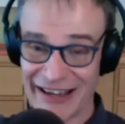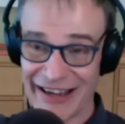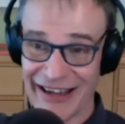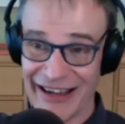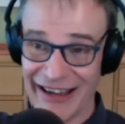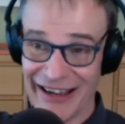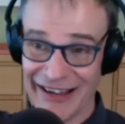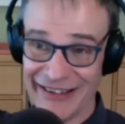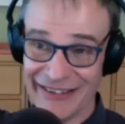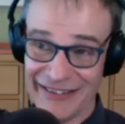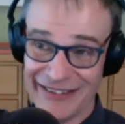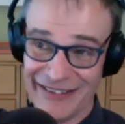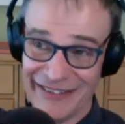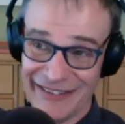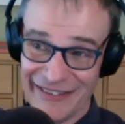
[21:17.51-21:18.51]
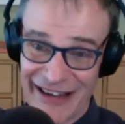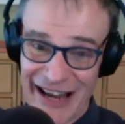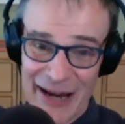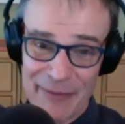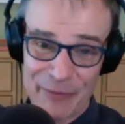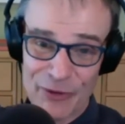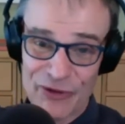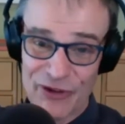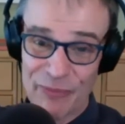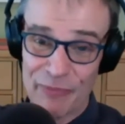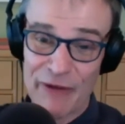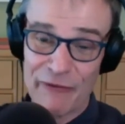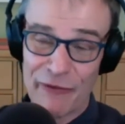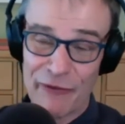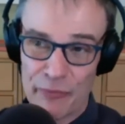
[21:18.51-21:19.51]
in Naples, the, buff-